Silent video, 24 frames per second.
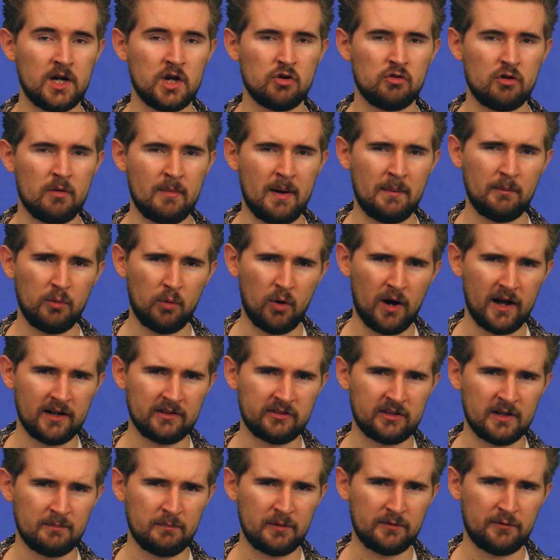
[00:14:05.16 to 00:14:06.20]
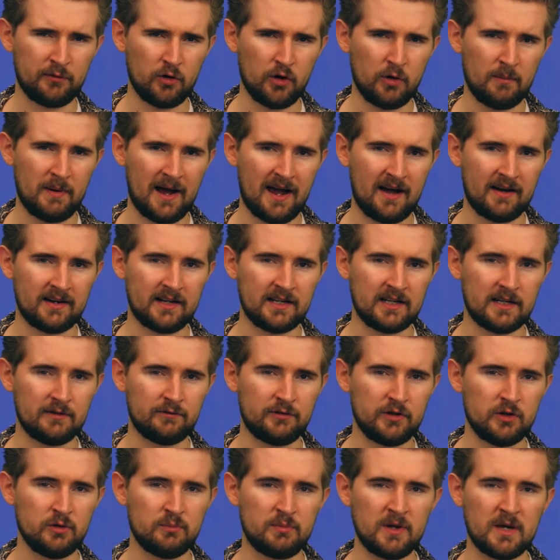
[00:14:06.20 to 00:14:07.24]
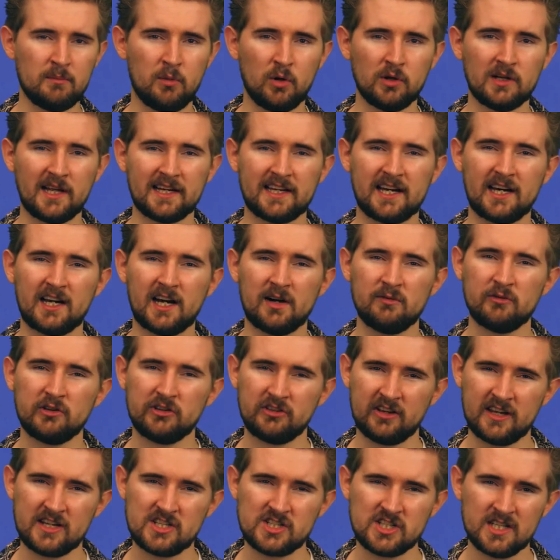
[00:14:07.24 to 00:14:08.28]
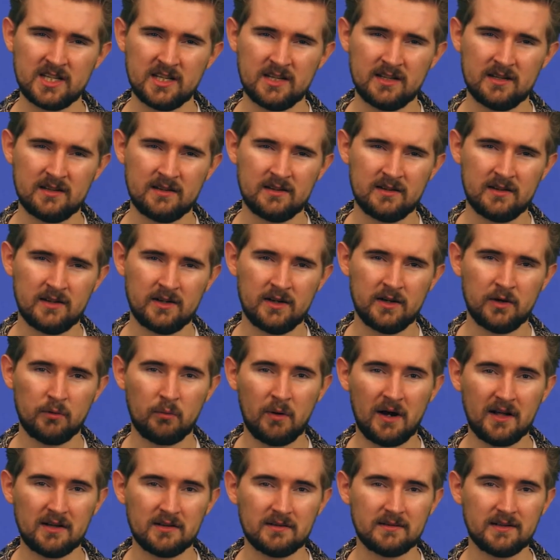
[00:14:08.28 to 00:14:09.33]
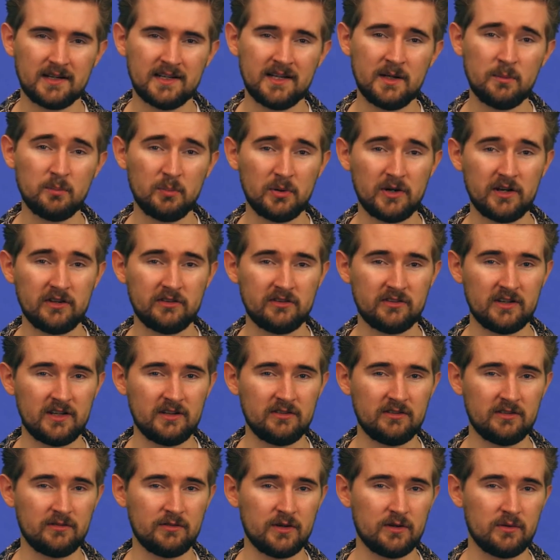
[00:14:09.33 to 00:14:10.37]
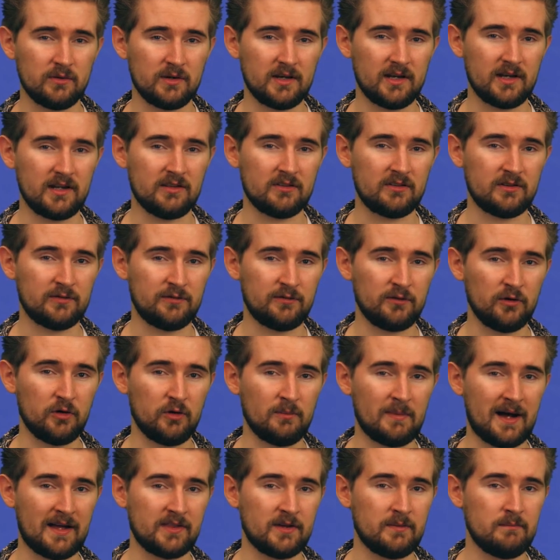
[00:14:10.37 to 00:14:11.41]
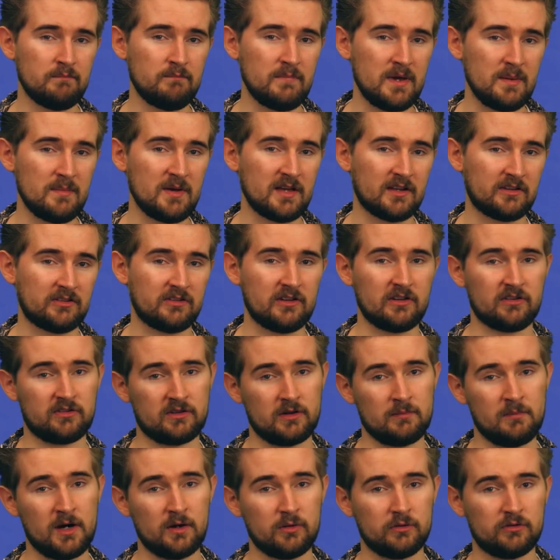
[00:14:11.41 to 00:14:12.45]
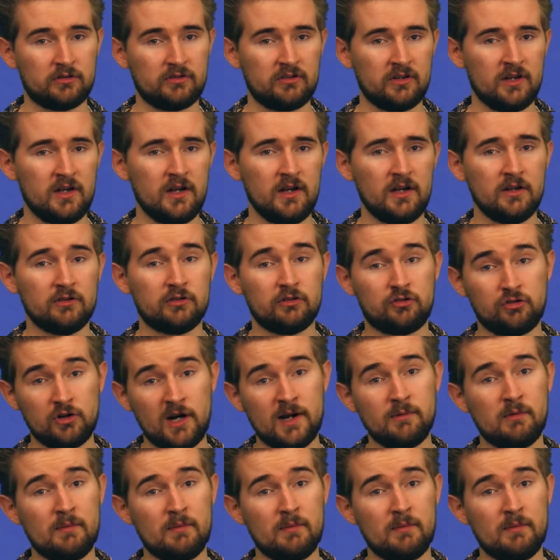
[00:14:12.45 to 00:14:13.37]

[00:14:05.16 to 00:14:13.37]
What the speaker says: Remember what I said before about an interview being more like a conversation? Well, an in-person interview is the format that mimics this the most, so try and